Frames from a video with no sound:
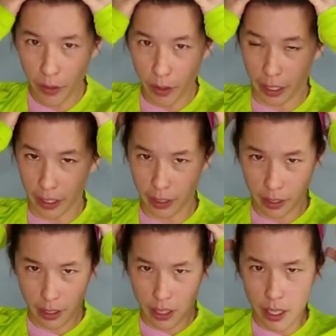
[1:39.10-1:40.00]
Okay.
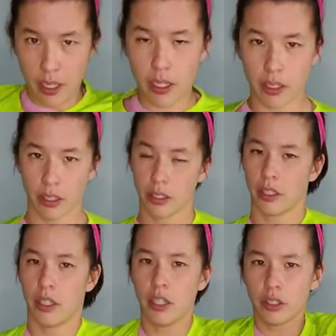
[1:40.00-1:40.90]

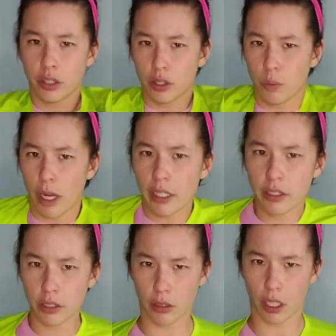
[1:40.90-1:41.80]
So you want
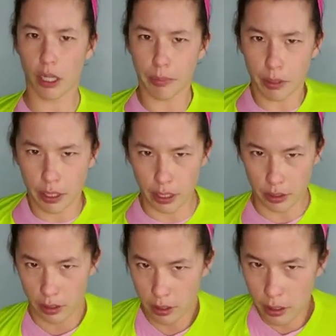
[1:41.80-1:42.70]
to do a couple
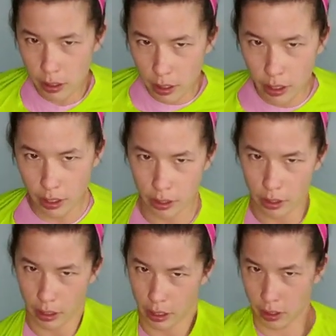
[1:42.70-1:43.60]
layers. This is the inner
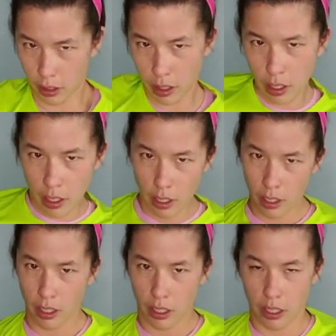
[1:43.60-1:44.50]
layer.
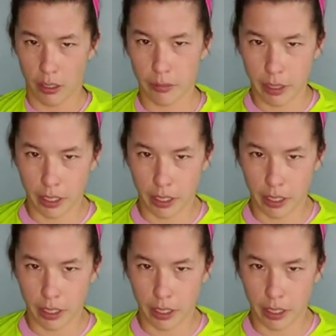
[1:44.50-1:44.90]
I'm